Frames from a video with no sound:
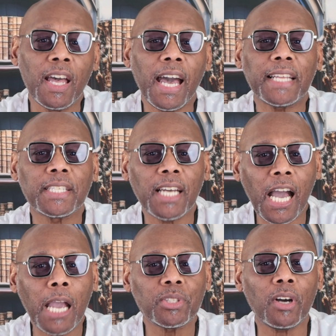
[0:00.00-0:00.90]
At
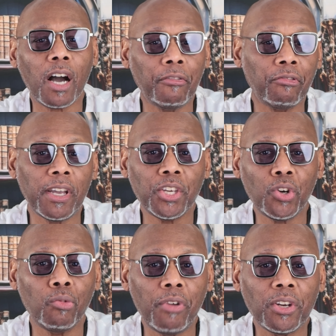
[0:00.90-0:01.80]
times, offering
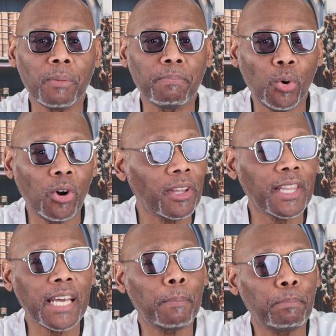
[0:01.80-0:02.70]
your reader more
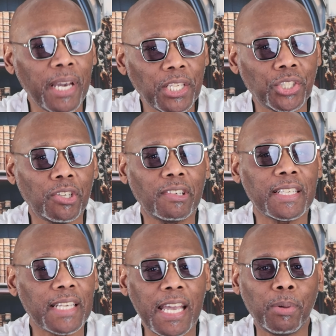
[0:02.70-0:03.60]
than a picture
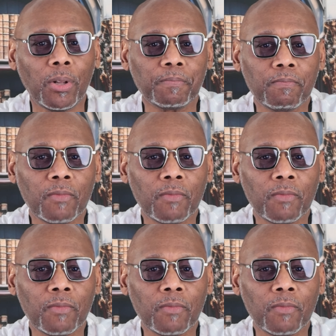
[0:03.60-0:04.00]
is able.